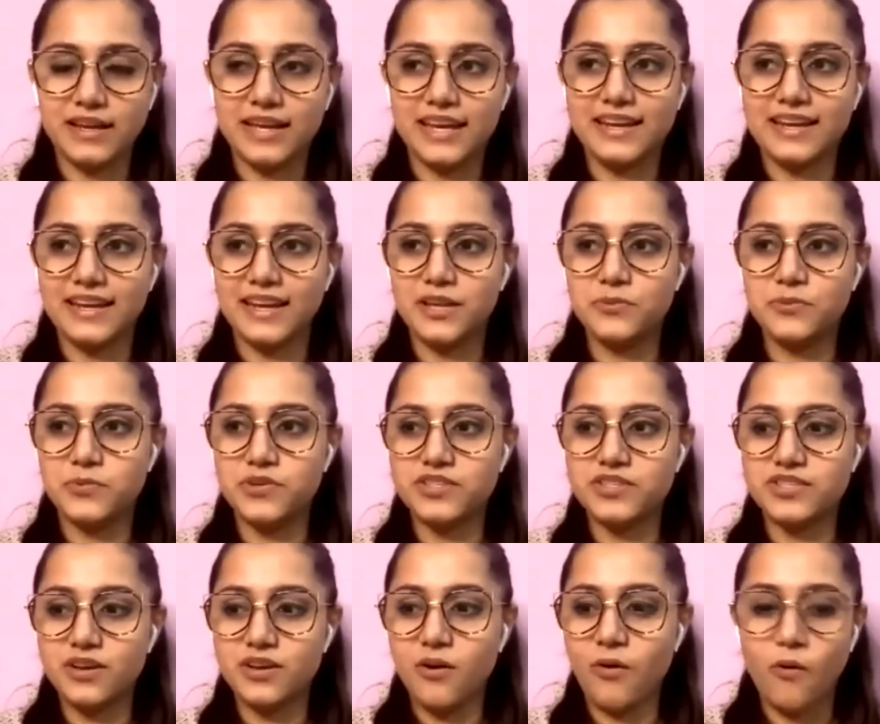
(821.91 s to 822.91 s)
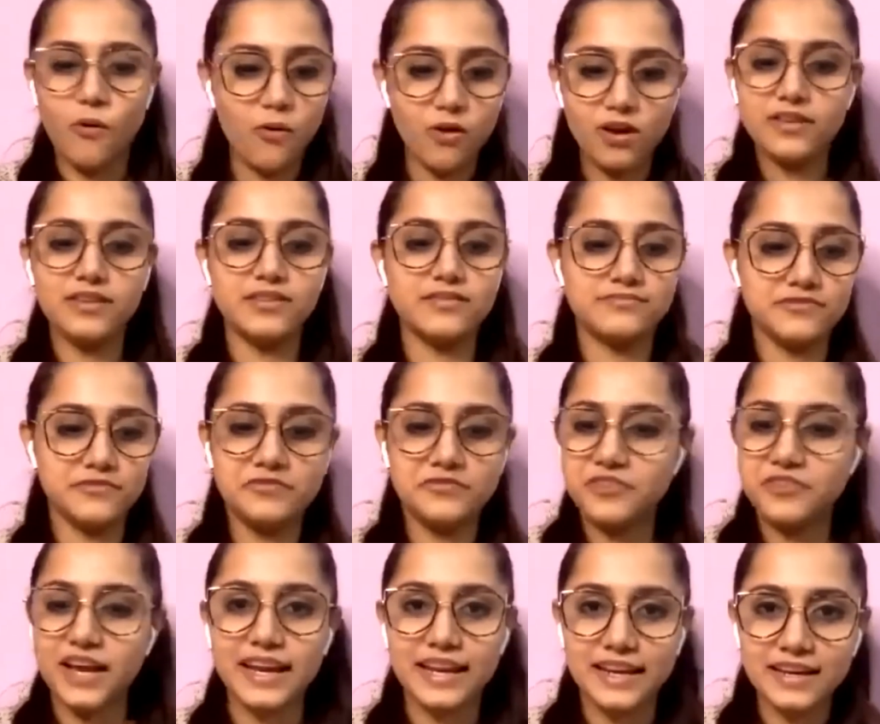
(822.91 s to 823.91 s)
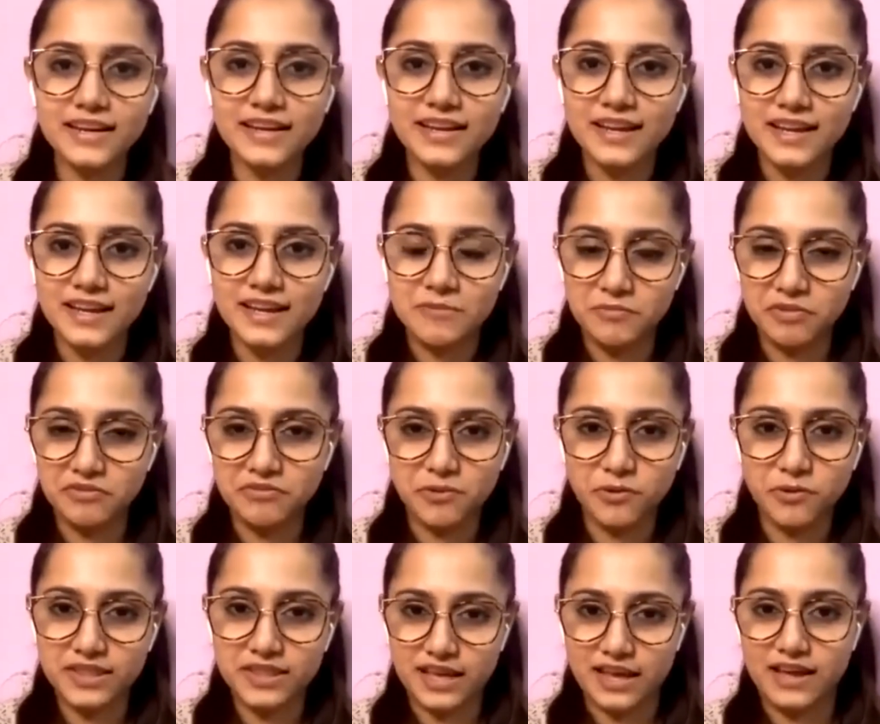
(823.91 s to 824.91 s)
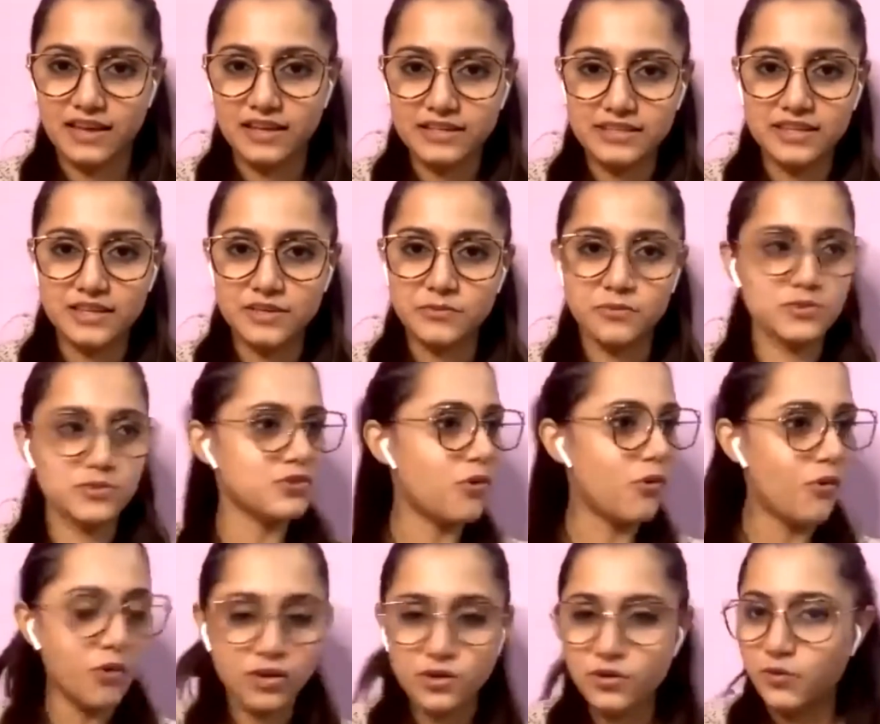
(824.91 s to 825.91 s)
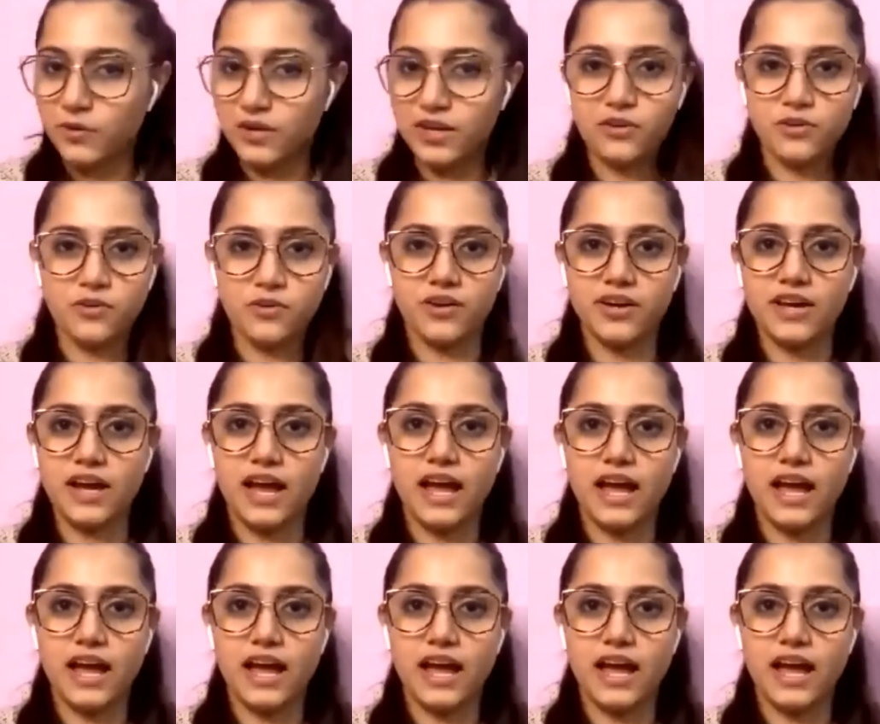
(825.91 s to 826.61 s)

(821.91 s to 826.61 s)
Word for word: Like it was all fine before that, it was all going good.